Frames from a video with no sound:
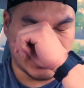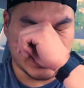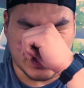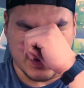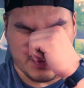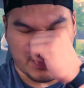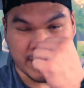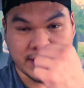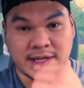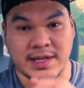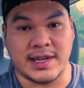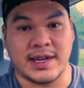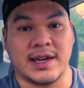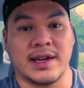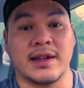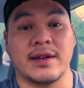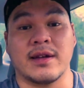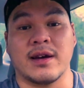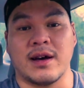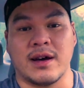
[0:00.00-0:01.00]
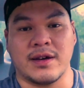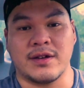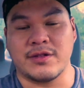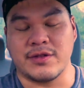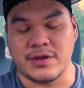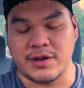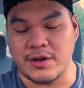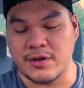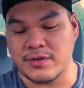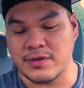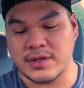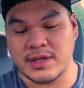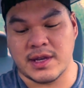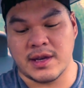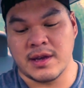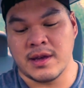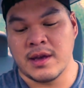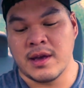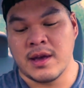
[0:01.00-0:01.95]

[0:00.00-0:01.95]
so once again, underdosed.